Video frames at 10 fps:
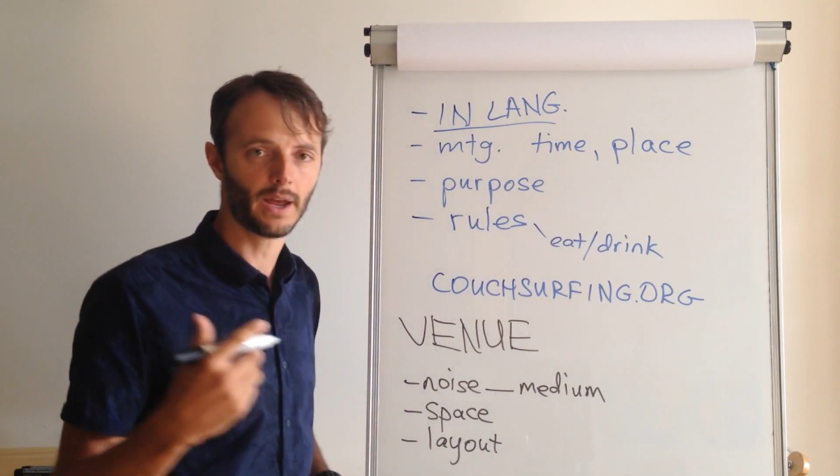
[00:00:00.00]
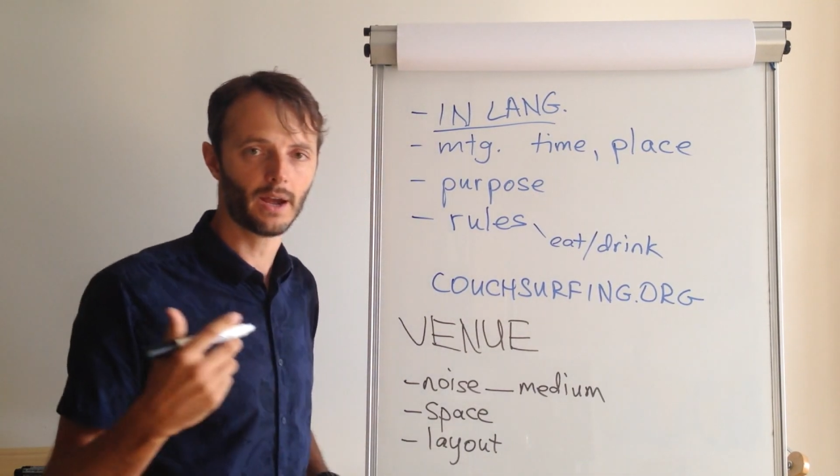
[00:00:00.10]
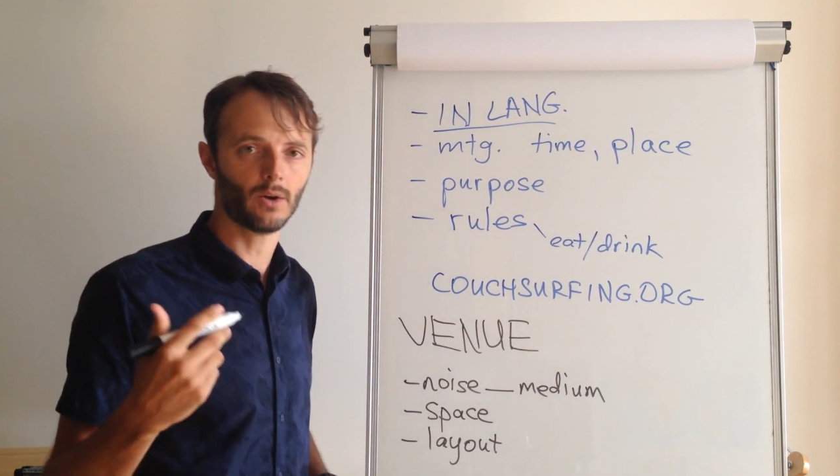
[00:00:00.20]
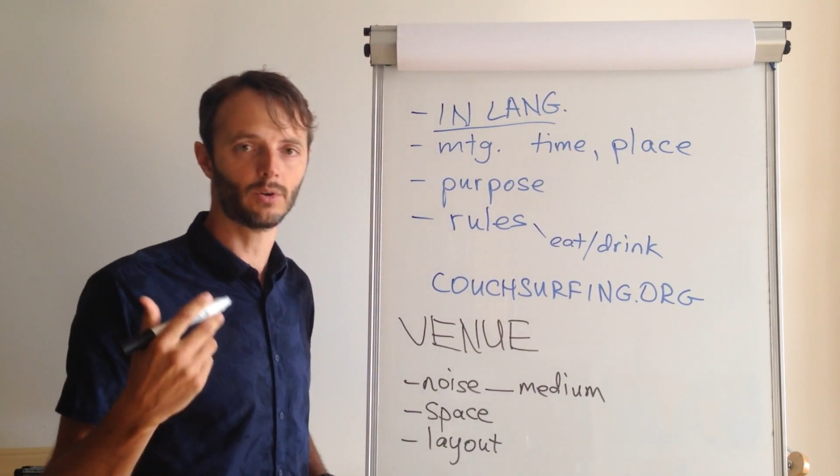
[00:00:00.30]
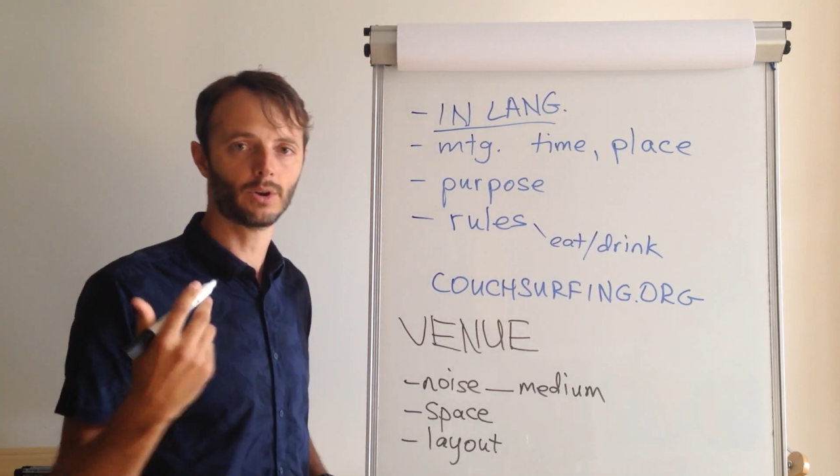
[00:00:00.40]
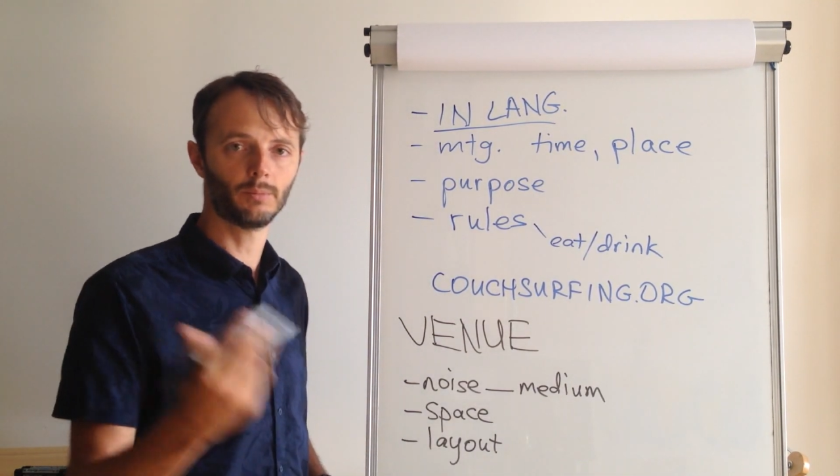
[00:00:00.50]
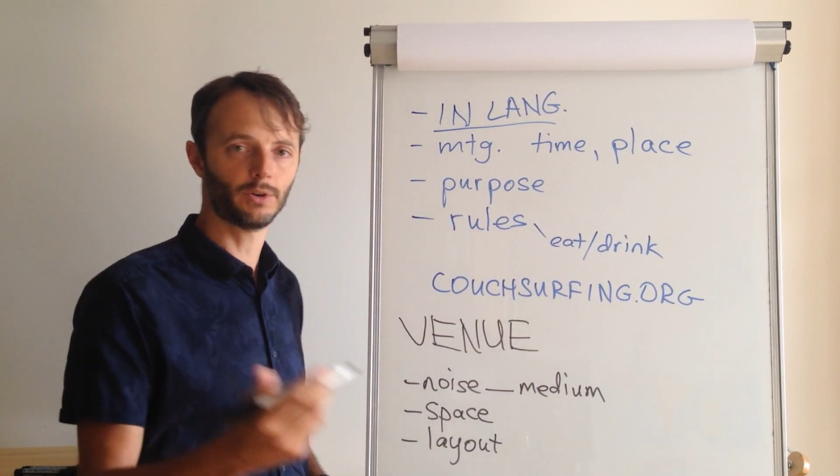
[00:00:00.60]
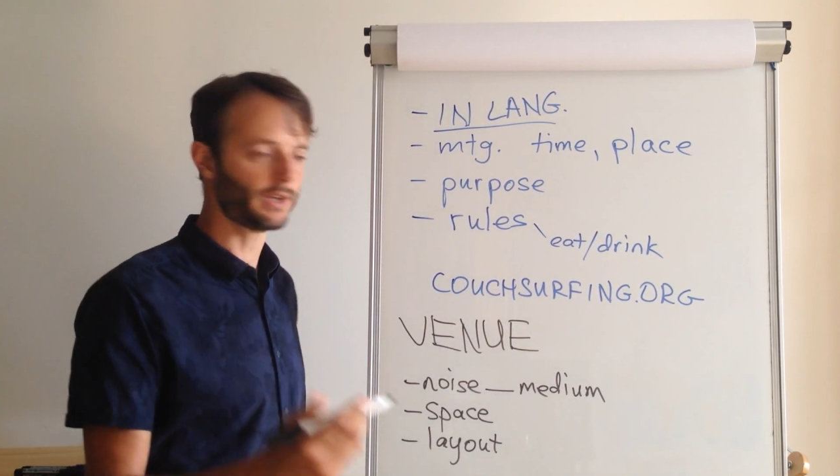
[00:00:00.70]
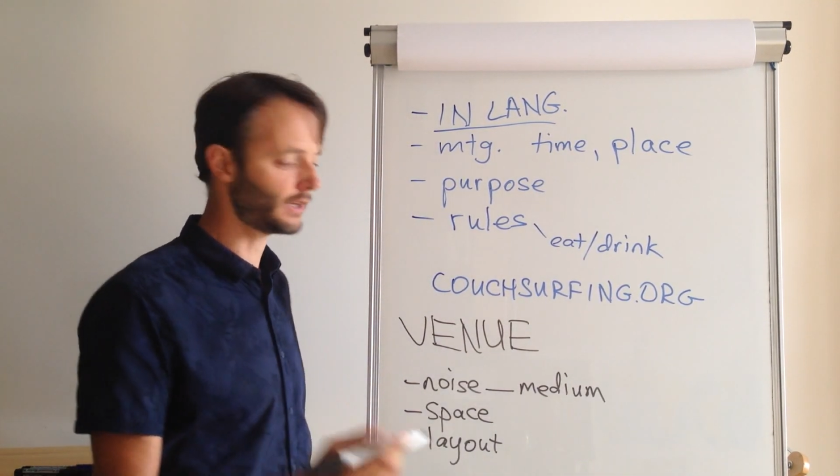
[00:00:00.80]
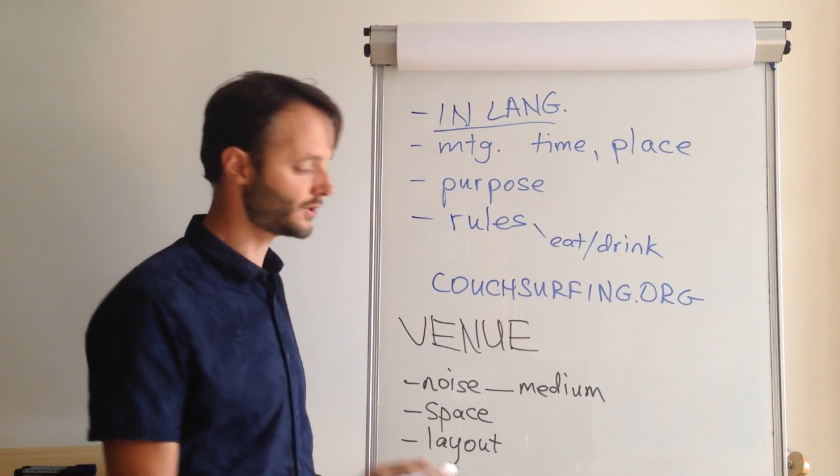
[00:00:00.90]
how
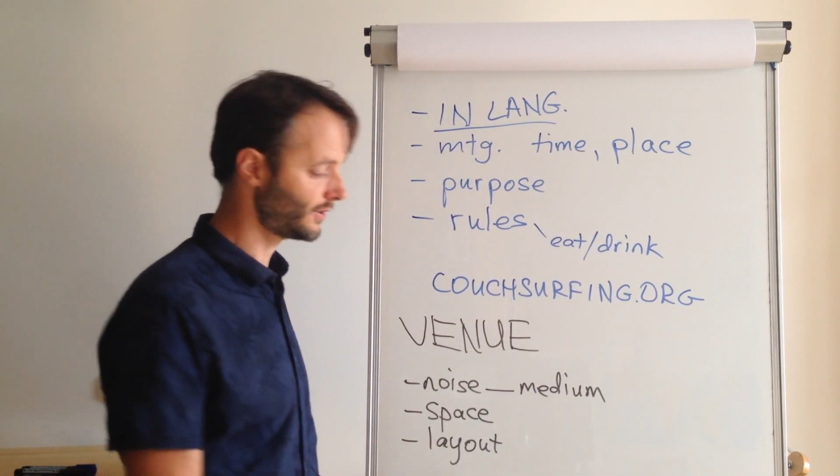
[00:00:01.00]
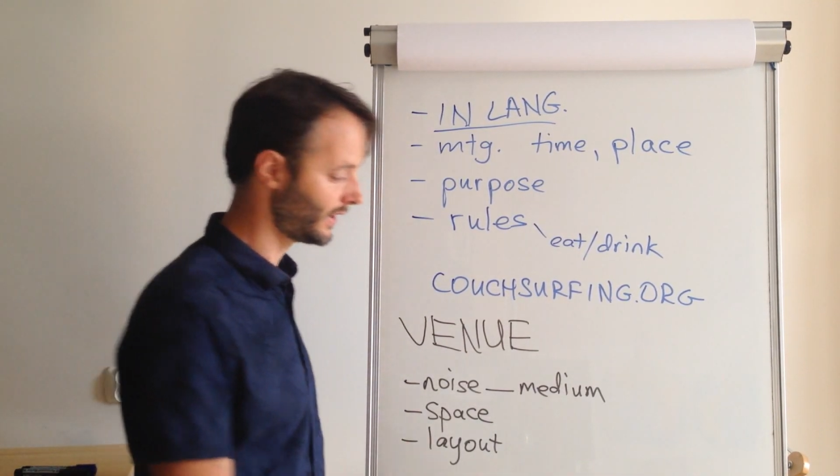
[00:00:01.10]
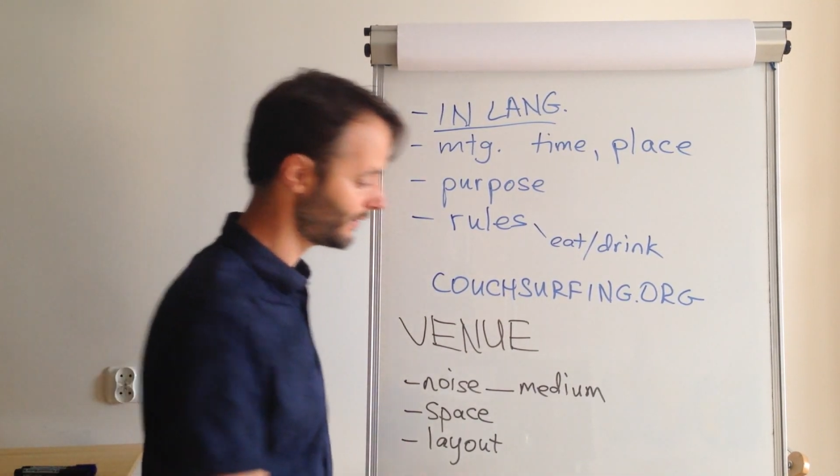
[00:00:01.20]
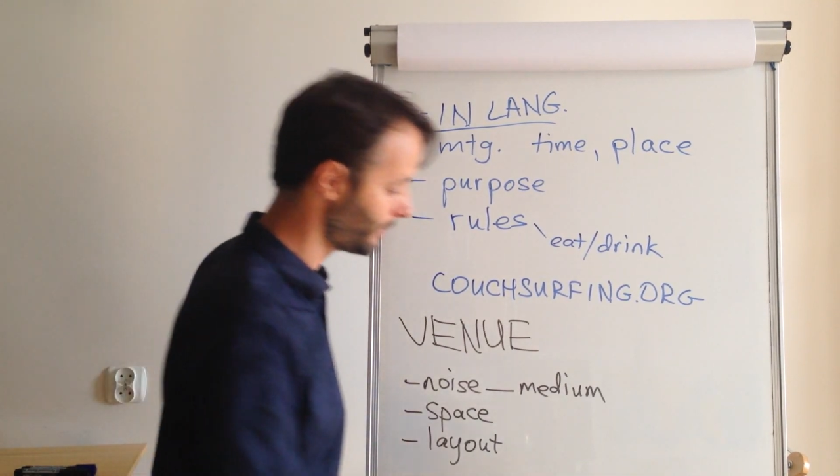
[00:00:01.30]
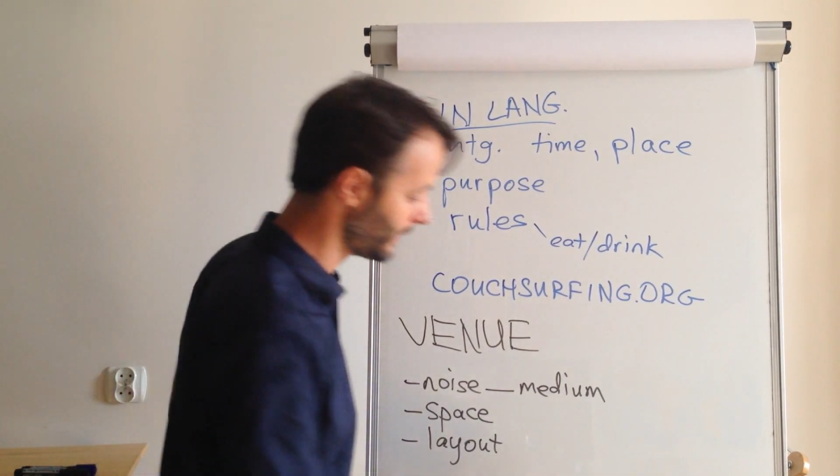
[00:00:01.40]
communication takes